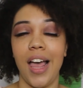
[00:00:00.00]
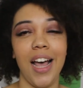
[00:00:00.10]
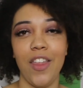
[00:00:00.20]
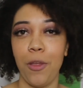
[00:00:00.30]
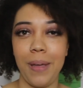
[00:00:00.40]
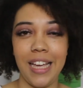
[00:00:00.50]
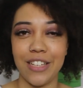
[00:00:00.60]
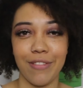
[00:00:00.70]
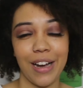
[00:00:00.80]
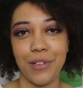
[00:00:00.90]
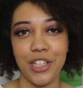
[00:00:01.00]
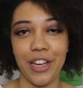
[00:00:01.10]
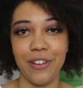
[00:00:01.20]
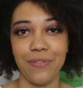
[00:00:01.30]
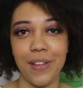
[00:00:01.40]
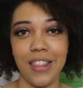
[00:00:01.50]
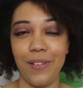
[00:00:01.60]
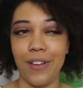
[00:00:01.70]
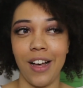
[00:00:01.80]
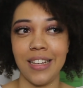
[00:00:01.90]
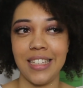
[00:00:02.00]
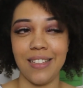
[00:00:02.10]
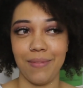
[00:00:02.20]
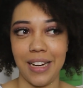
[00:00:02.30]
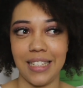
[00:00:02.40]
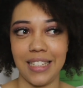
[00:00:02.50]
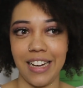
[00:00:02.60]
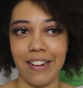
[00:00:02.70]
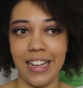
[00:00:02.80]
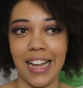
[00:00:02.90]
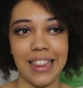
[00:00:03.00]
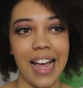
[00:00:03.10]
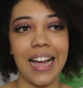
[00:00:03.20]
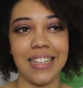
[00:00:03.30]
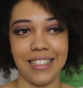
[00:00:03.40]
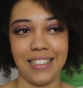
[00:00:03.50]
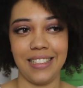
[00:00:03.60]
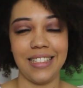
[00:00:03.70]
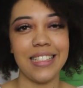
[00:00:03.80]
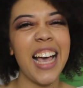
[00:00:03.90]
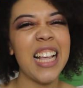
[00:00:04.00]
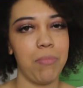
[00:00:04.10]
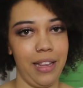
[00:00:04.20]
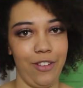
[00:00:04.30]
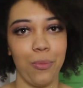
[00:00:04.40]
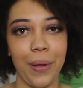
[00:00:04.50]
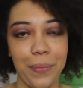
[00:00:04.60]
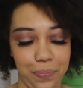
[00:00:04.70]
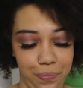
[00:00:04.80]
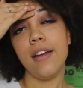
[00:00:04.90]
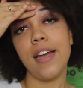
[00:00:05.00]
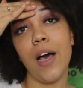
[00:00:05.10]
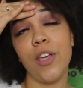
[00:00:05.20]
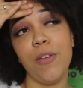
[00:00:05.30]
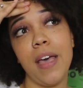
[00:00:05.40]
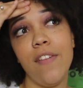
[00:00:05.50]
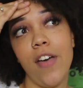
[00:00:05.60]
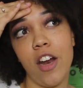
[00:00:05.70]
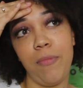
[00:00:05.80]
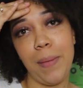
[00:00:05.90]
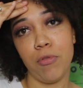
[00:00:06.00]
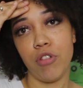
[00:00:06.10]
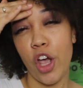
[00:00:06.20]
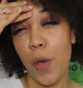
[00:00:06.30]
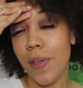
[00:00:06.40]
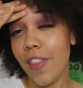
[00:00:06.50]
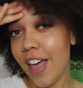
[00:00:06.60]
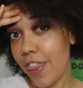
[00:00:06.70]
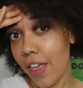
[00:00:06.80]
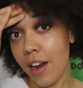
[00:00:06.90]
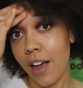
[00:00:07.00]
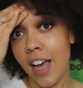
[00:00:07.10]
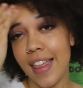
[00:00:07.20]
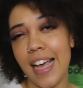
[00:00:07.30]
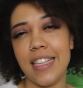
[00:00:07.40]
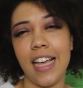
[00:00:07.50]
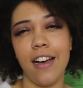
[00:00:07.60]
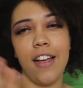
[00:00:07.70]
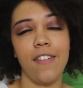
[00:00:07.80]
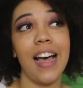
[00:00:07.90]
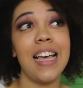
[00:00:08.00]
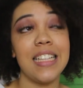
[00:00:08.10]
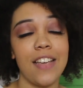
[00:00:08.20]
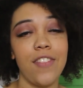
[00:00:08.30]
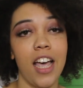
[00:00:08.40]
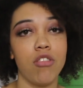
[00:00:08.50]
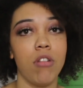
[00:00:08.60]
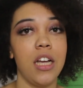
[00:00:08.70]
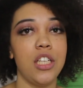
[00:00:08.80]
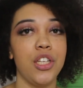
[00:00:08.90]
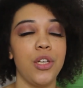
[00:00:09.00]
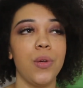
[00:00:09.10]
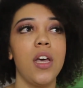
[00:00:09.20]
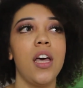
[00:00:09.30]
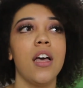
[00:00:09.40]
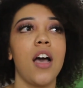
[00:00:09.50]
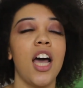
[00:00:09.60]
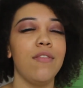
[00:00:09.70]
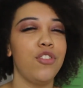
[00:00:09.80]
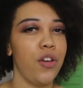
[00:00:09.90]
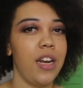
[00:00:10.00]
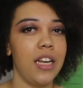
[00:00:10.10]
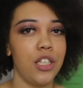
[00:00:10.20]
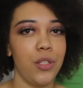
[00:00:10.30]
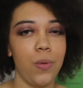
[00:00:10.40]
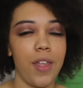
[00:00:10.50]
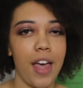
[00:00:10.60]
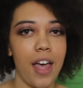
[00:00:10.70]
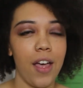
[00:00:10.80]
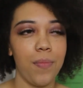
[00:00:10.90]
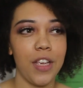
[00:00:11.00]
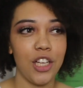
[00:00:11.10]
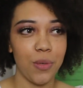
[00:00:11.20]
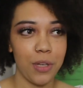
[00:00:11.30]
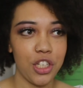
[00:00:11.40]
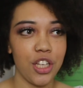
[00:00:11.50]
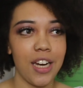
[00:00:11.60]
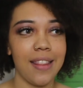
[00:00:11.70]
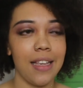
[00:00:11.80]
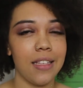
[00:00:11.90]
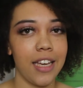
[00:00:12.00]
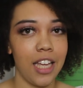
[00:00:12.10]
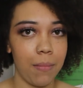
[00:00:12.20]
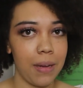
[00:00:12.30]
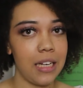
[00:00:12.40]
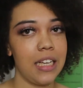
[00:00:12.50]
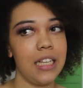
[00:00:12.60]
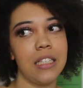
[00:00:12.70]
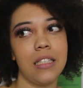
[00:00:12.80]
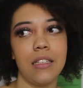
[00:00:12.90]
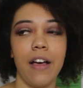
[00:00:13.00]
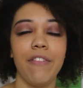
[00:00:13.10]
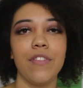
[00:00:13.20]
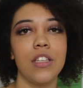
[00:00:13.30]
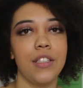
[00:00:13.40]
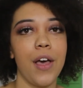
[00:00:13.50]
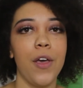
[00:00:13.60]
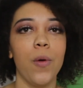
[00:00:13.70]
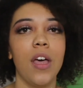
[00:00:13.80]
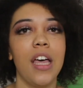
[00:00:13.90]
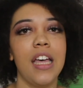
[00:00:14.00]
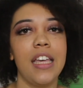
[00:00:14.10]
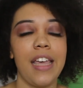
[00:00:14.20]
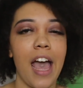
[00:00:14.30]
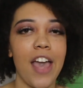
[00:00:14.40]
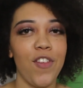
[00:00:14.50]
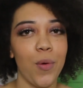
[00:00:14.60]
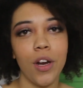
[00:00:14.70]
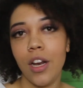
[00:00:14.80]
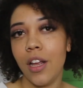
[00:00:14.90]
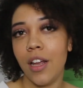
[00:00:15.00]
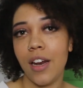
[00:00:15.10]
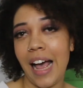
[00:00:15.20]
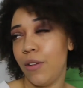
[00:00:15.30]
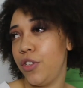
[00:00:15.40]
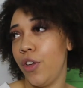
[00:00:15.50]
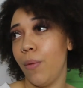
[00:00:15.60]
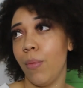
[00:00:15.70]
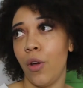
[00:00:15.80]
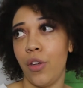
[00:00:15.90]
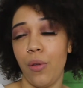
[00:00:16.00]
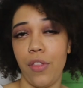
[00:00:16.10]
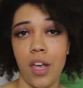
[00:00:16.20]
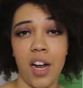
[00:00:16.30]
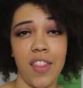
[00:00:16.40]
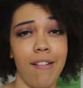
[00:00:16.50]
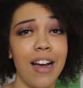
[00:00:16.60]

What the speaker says: other beings around you when you can't see them necessarily, and that scares me a little bit. Now you may have heard of people trying to open their third eye. That is if they are trying to kind of tune into their intuition and their psychic abilities and stuff. So yeah, if you want to learn how to unblock your third eye, there are